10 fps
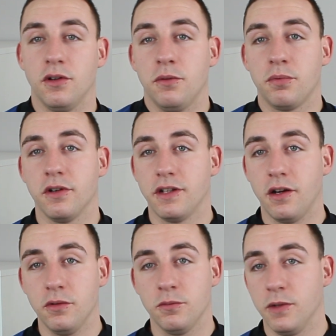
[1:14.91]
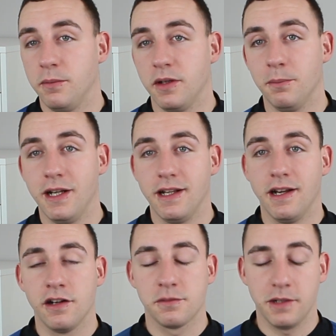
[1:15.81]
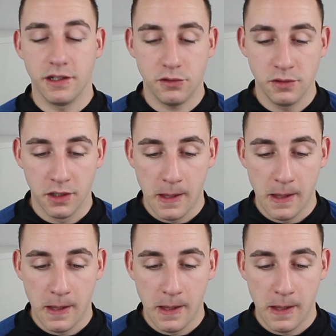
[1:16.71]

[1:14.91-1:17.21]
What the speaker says: up or down, we'd be millionaires by now.